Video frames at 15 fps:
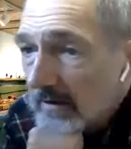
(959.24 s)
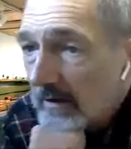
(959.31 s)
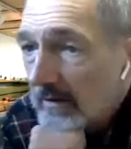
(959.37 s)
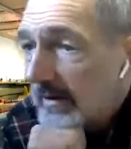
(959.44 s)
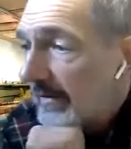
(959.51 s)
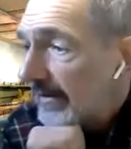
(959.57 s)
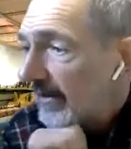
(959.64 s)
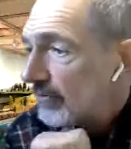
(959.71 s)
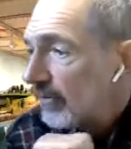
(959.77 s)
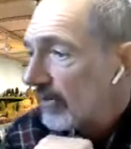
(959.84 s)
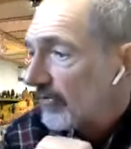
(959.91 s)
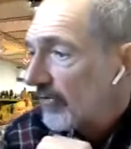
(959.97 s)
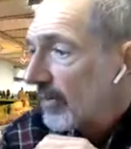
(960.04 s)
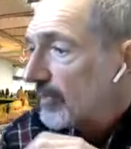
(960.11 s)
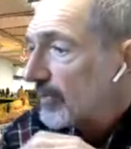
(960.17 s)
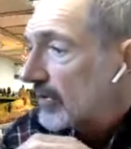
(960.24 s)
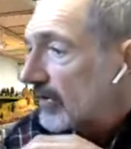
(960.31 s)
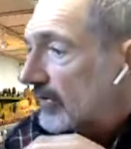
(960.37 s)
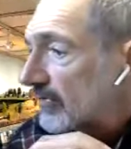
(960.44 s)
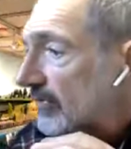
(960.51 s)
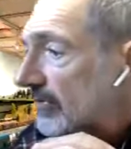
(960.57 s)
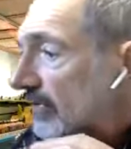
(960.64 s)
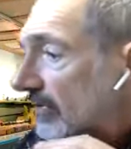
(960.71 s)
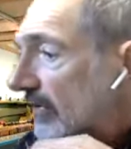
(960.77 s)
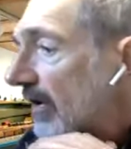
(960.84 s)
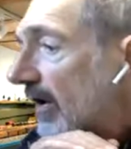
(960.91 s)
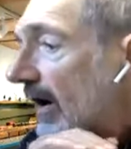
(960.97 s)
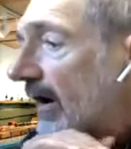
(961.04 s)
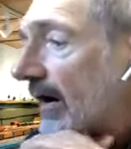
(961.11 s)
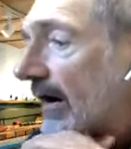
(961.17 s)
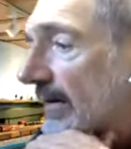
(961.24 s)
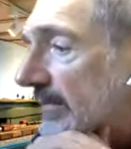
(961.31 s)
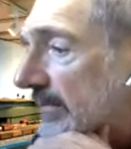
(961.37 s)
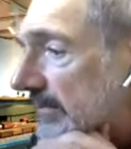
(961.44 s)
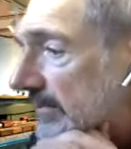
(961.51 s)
Okay, that's one of our pulls. All right.